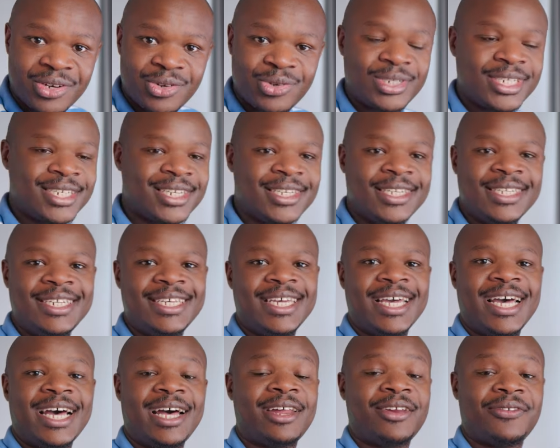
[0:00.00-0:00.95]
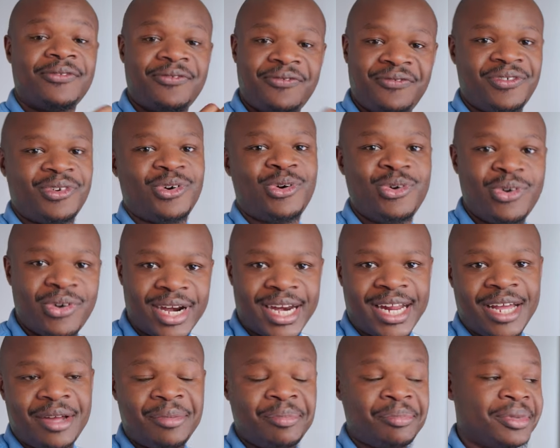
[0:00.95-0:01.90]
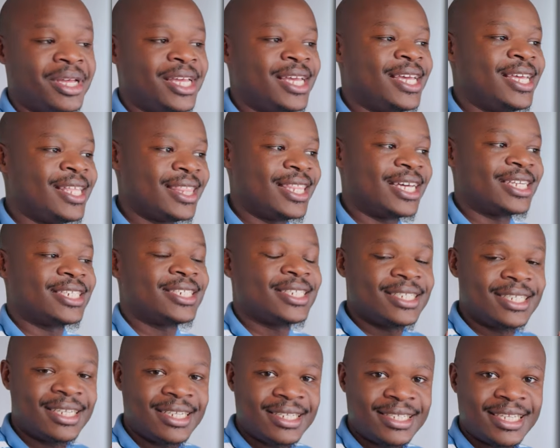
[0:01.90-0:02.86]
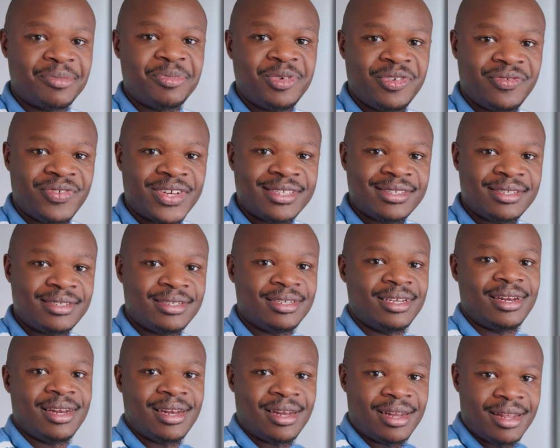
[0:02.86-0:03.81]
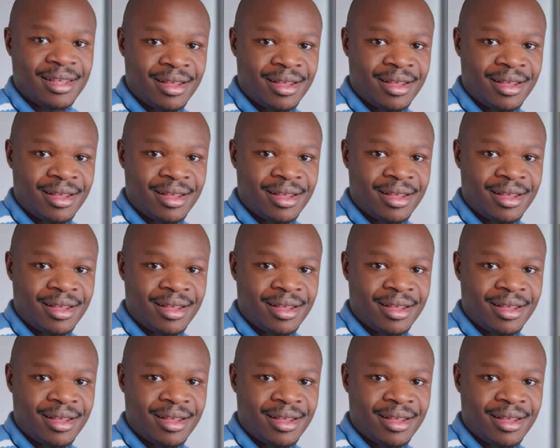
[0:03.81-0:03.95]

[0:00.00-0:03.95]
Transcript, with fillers: not D D R four RAM that some of us still